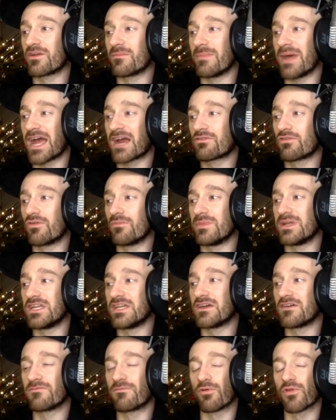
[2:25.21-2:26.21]

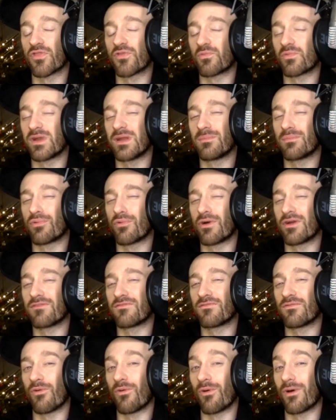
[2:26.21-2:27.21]
Macromedia for
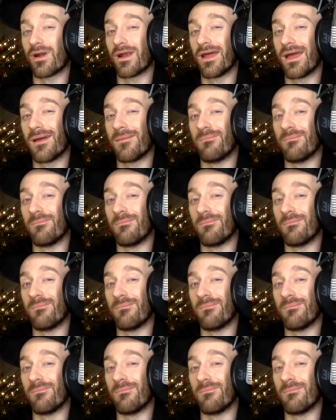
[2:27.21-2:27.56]
$3.4